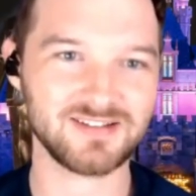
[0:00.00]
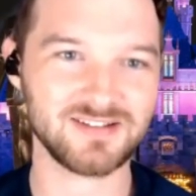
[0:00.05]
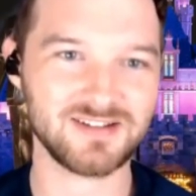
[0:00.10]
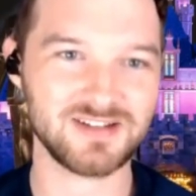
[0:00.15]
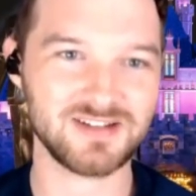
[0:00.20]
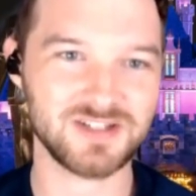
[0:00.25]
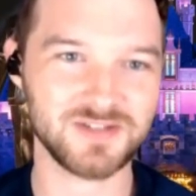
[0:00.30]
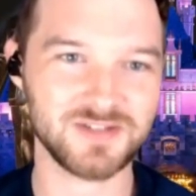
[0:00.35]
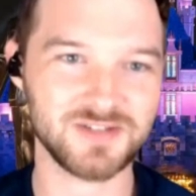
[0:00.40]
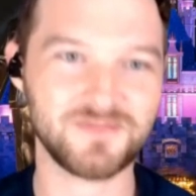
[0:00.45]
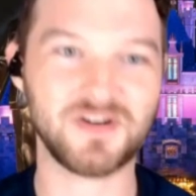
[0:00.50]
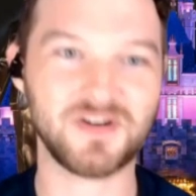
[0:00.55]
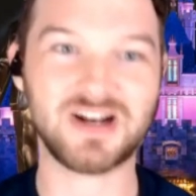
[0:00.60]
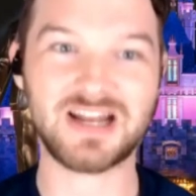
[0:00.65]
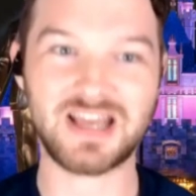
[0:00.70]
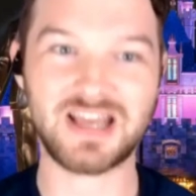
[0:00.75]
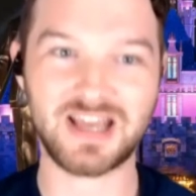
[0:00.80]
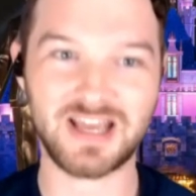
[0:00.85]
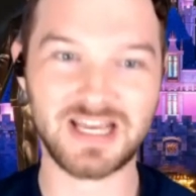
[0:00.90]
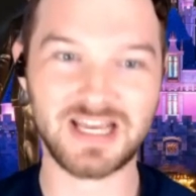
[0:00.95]
it's a
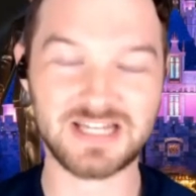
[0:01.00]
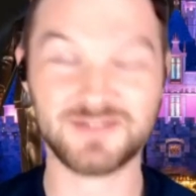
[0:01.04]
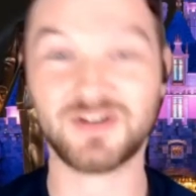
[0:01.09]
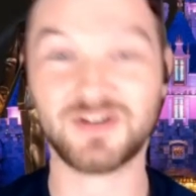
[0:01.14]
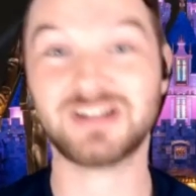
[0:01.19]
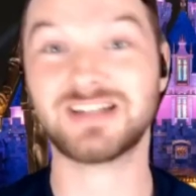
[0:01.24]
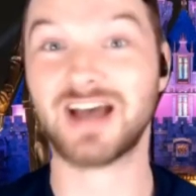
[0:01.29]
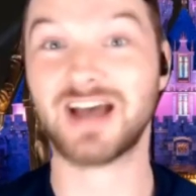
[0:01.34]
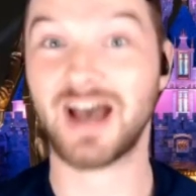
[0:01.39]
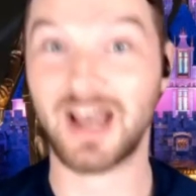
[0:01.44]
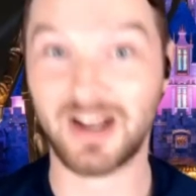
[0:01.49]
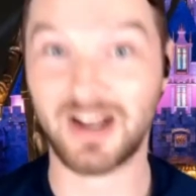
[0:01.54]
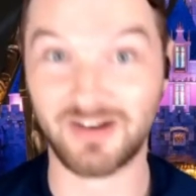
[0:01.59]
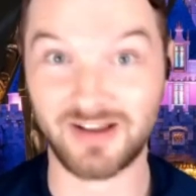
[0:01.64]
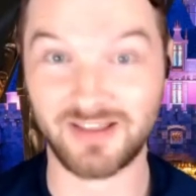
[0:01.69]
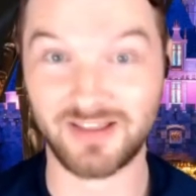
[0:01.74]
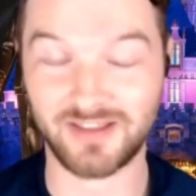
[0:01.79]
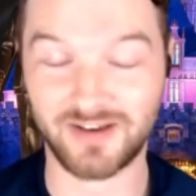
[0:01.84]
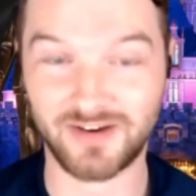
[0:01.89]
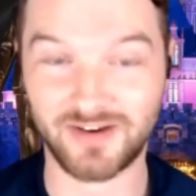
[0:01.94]
fun gig it's very
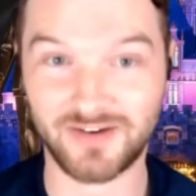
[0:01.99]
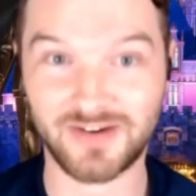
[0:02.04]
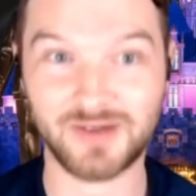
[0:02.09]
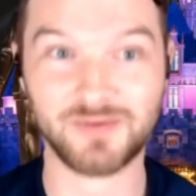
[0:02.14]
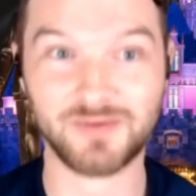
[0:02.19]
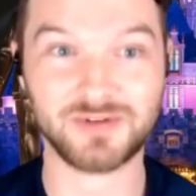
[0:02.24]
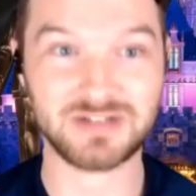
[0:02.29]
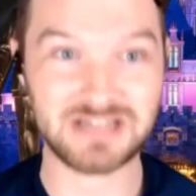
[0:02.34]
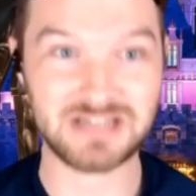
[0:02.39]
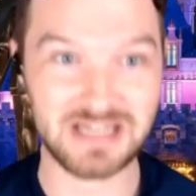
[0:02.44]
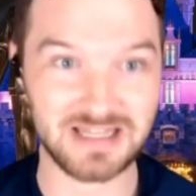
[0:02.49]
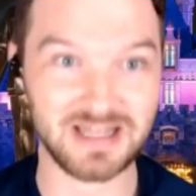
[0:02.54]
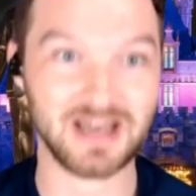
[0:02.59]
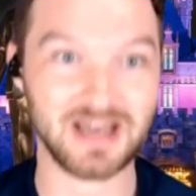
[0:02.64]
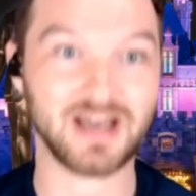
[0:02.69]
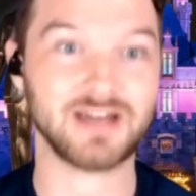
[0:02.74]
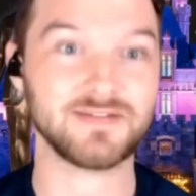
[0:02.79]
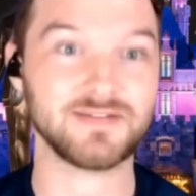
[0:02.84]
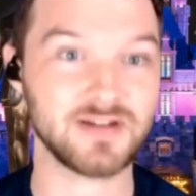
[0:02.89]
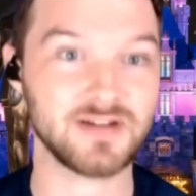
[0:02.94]
tiring though i will say
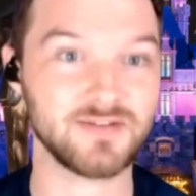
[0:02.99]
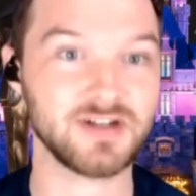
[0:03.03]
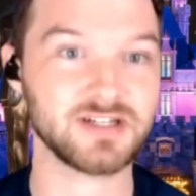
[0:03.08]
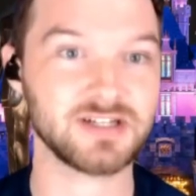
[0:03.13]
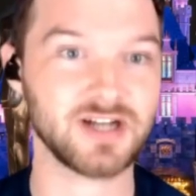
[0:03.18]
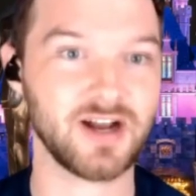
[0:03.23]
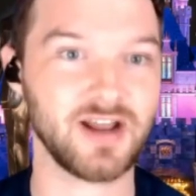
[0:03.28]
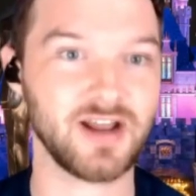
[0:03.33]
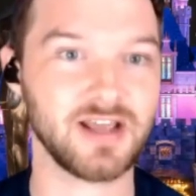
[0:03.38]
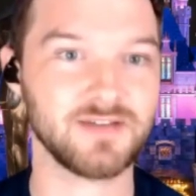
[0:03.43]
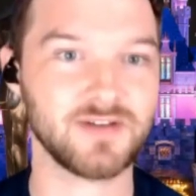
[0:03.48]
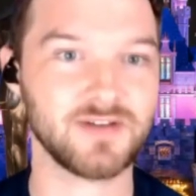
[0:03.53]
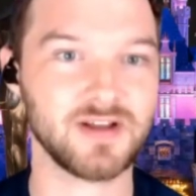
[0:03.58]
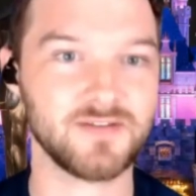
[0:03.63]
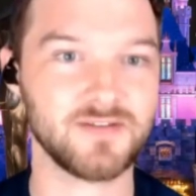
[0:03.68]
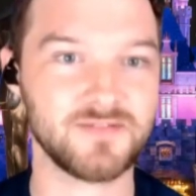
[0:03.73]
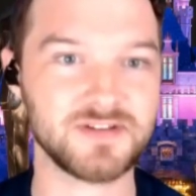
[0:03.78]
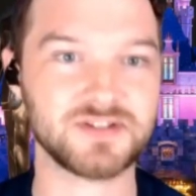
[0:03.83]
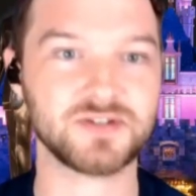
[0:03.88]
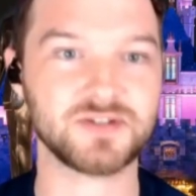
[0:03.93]
that very very tiring very
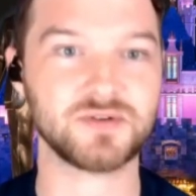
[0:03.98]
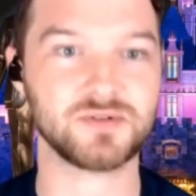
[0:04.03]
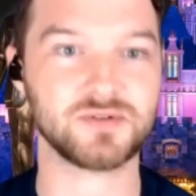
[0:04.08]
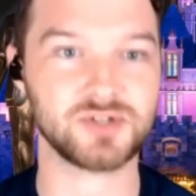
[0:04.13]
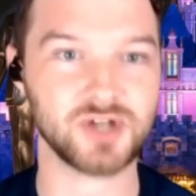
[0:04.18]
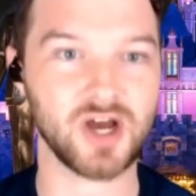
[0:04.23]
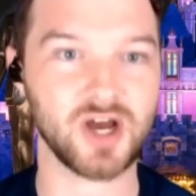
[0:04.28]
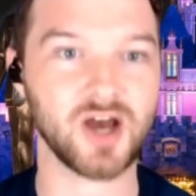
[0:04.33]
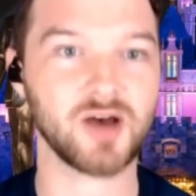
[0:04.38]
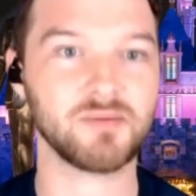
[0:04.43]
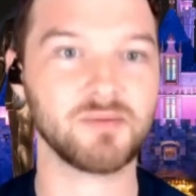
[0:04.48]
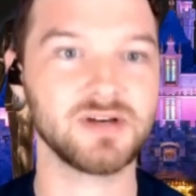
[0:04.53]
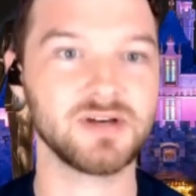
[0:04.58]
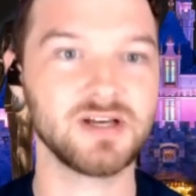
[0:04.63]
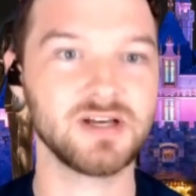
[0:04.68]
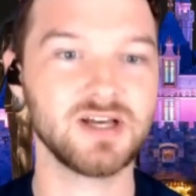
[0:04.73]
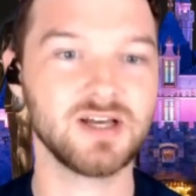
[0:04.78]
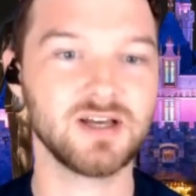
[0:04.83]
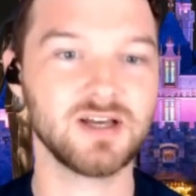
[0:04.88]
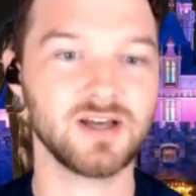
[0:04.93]
physical job
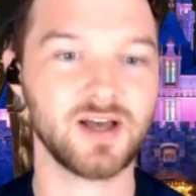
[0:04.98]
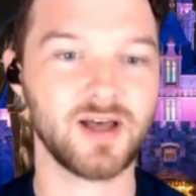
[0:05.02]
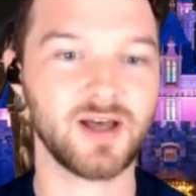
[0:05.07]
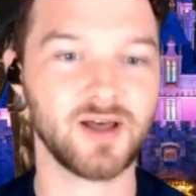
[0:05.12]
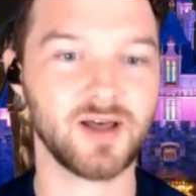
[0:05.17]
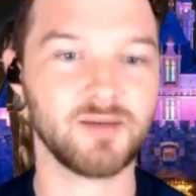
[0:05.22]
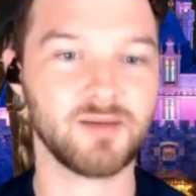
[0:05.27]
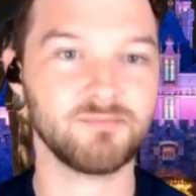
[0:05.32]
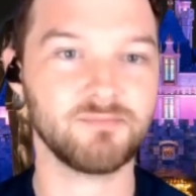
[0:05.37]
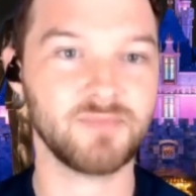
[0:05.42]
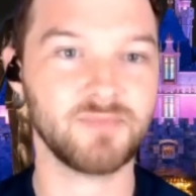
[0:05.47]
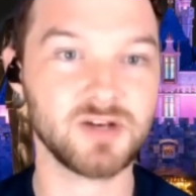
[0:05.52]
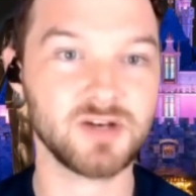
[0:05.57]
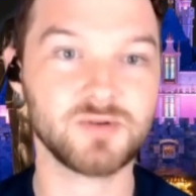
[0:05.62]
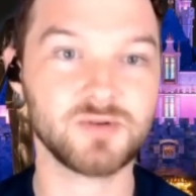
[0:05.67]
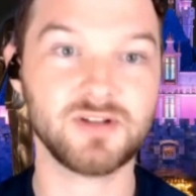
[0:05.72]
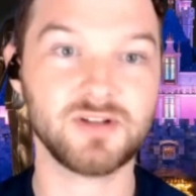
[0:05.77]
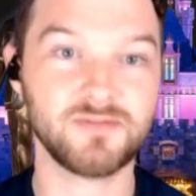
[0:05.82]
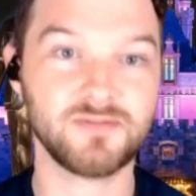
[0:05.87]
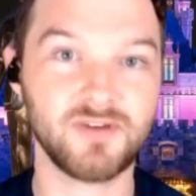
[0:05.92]
um but
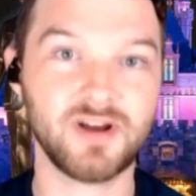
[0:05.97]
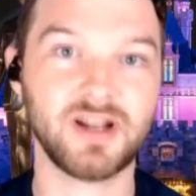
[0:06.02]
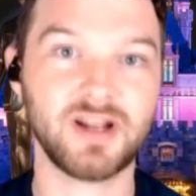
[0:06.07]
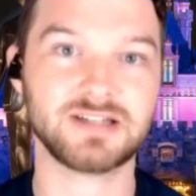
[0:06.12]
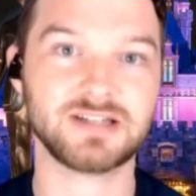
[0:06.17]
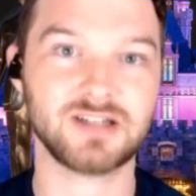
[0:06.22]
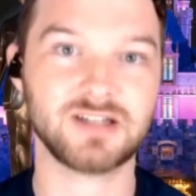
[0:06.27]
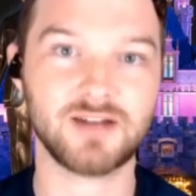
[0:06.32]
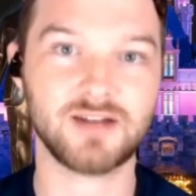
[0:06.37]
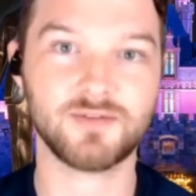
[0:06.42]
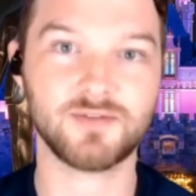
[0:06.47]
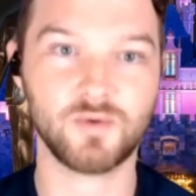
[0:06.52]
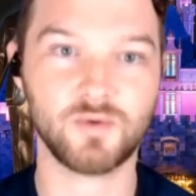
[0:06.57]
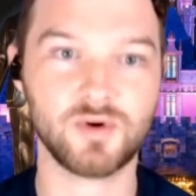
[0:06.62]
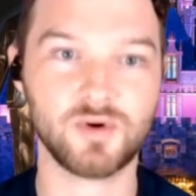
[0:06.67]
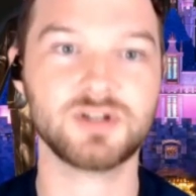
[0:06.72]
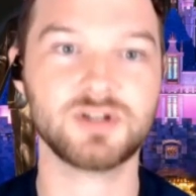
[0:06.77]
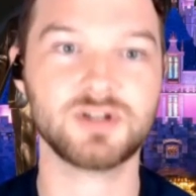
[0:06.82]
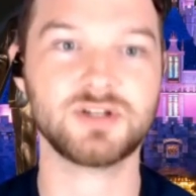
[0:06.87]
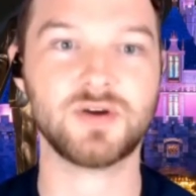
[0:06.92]
it's really fun it has a lot of
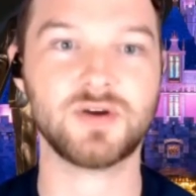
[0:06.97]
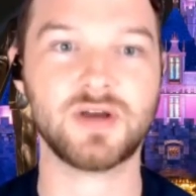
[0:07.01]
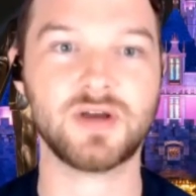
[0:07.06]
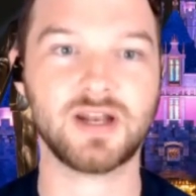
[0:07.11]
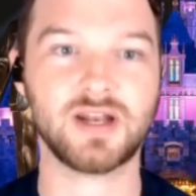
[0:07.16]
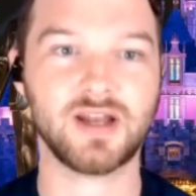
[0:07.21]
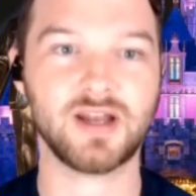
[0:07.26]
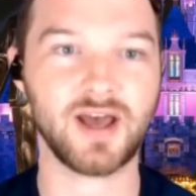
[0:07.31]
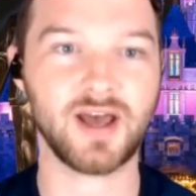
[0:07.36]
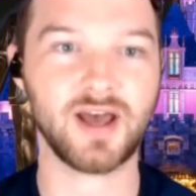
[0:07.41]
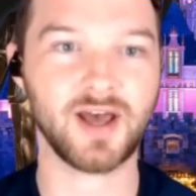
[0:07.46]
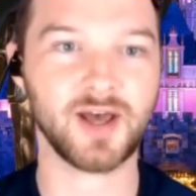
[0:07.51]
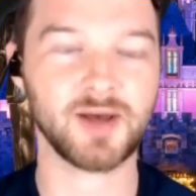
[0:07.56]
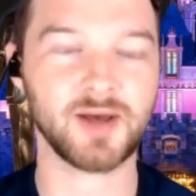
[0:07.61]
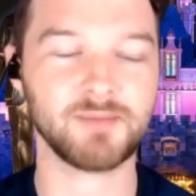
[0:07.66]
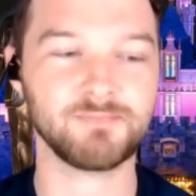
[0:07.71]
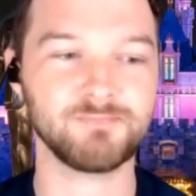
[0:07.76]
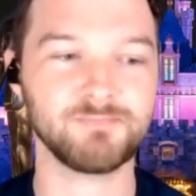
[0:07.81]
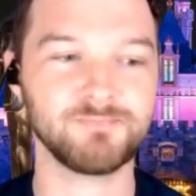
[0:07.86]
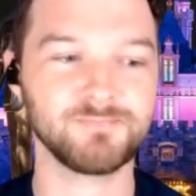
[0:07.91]
rewards to it
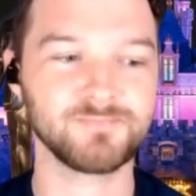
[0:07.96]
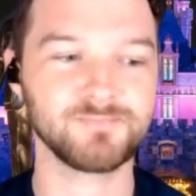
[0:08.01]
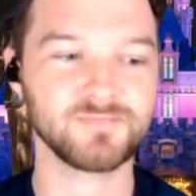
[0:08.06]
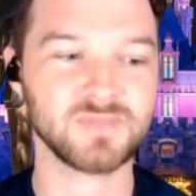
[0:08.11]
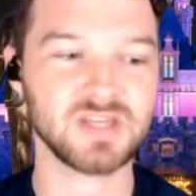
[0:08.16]
um